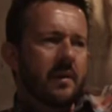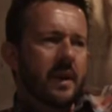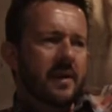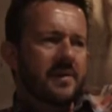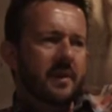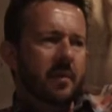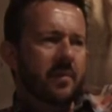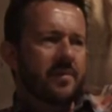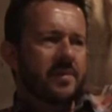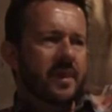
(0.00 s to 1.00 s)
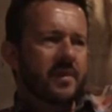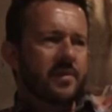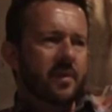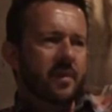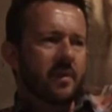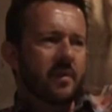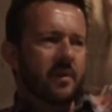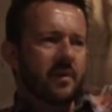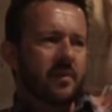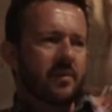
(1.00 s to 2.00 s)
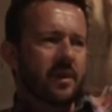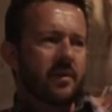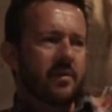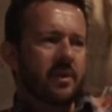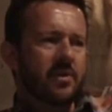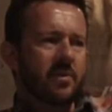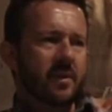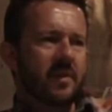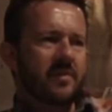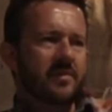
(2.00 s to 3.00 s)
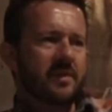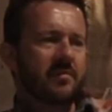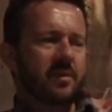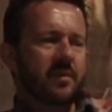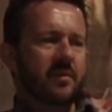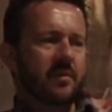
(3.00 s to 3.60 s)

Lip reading: Yeah, there's a couple of scenes where, not only will you jump out of your seat, but